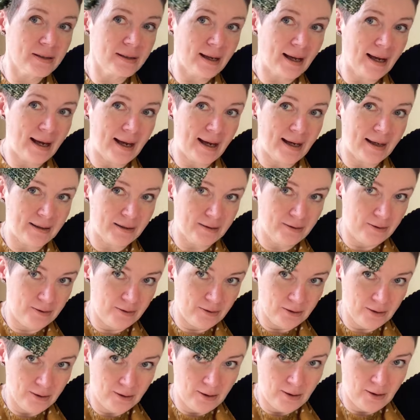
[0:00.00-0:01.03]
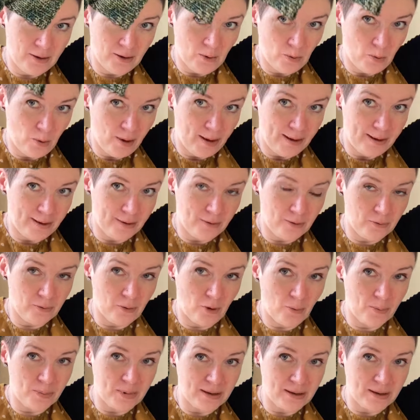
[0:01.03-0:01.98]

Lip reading: and quite a cropped